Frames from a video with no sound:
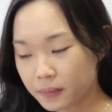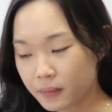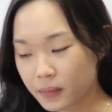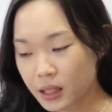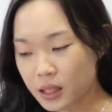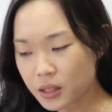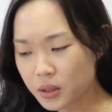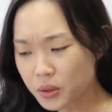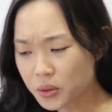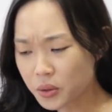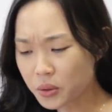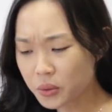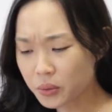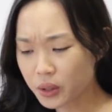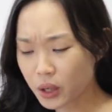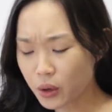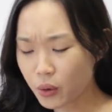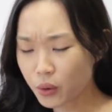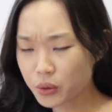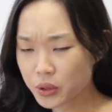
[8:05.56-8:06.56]
And
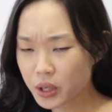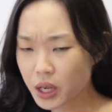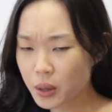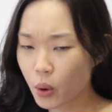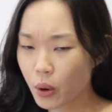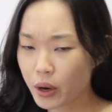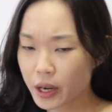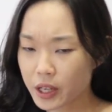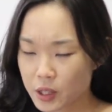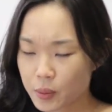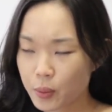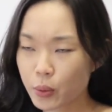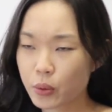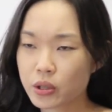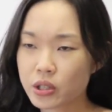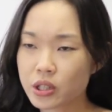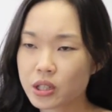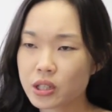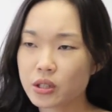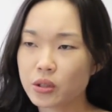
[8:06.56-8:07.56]
you also get more
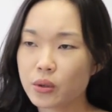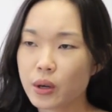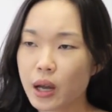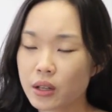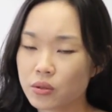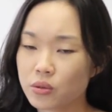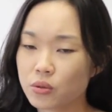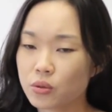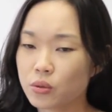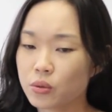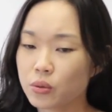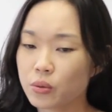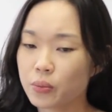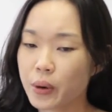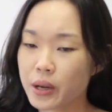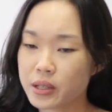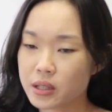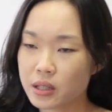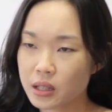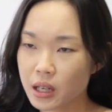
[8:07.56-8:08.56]
exposure. You get to do
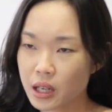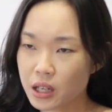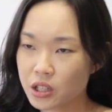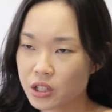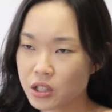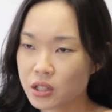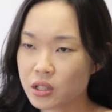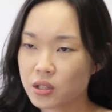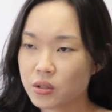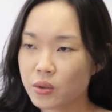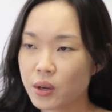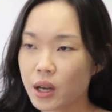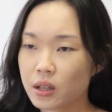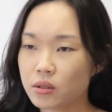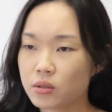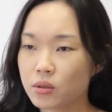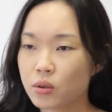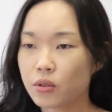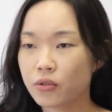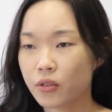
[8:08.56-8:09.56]
presentations, you
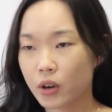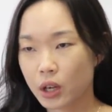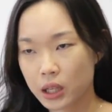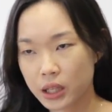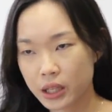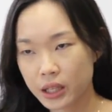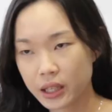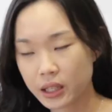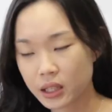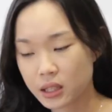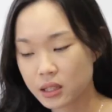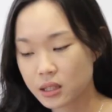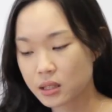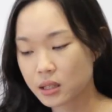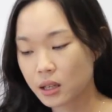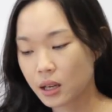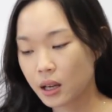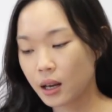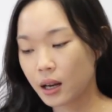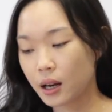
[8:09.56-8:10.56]
get to go for
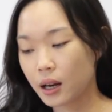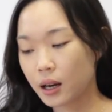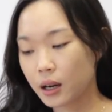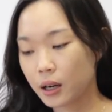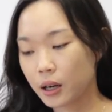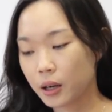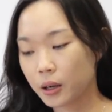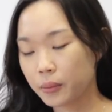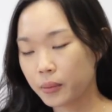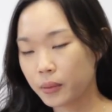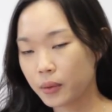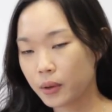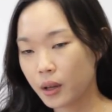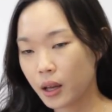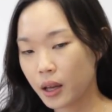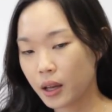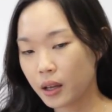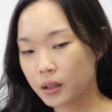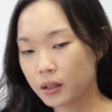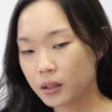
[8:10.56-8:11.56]
clinics,
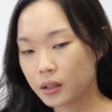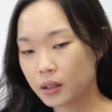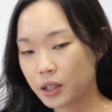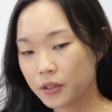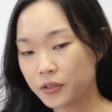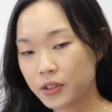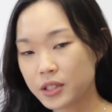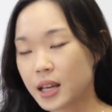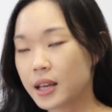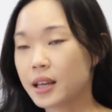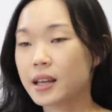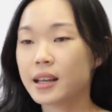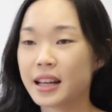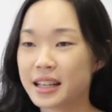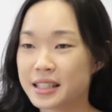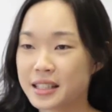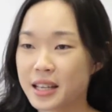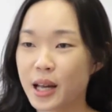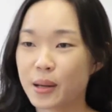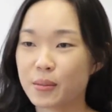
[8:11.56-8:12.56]
and even taking
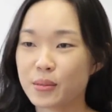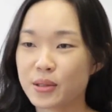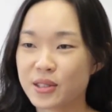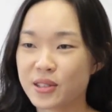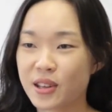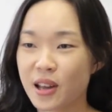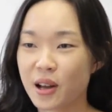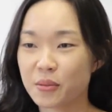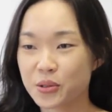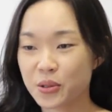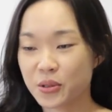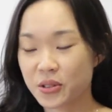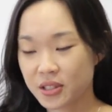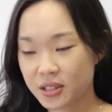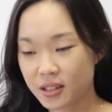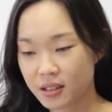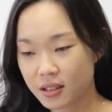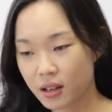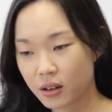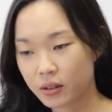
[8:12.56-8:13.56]
exams helps you to
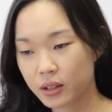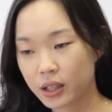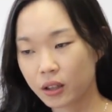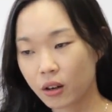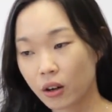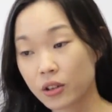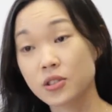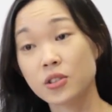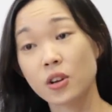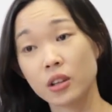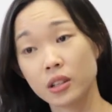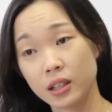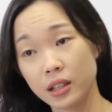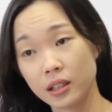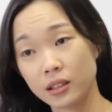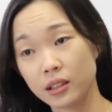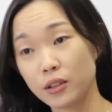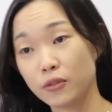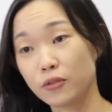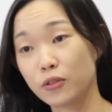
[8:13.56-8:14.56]
sit down and
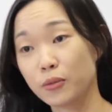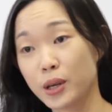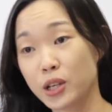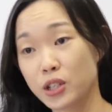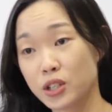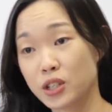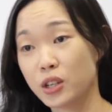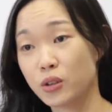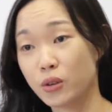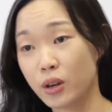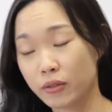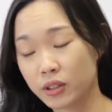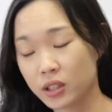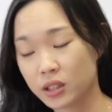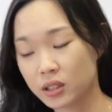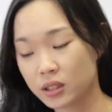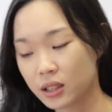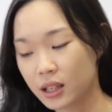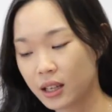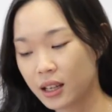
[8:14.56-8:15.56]
consolidate the information that you have
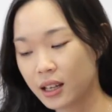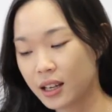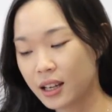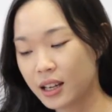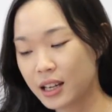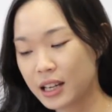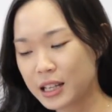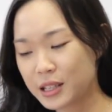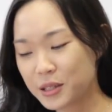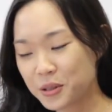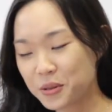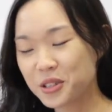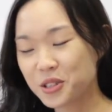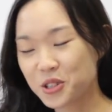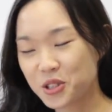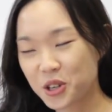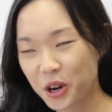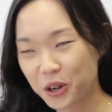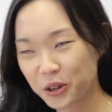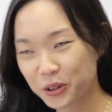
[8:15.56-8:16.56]
learned. And so
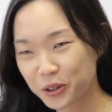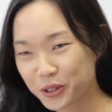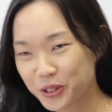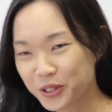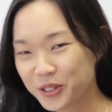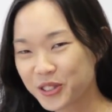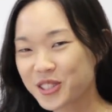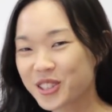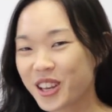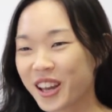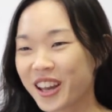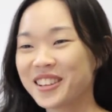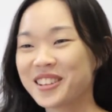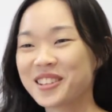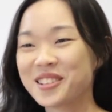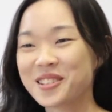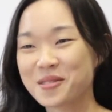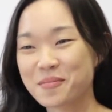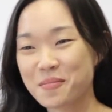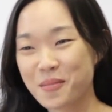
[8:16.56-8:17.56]
in general, the second
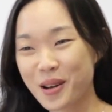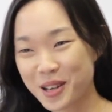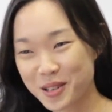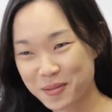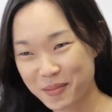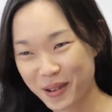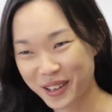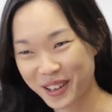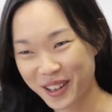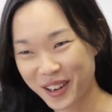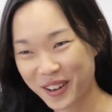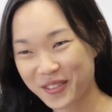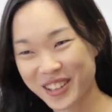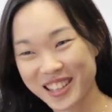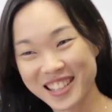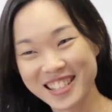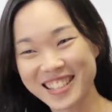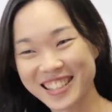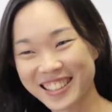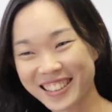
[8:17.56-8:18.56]
year is much better than the
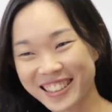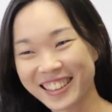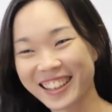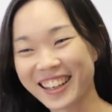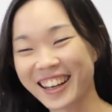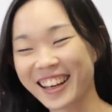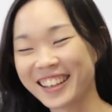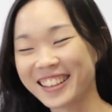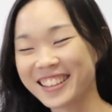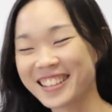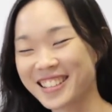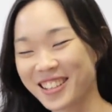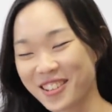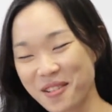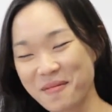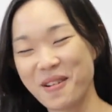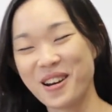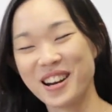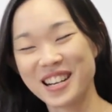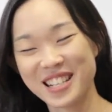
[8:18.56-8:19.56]
first year, and it's a
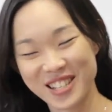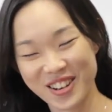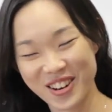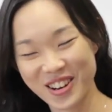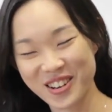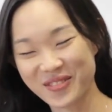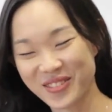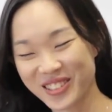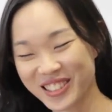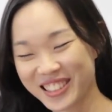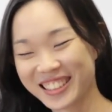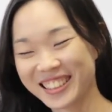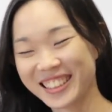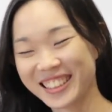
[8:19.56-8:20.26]
lot more enjoyable.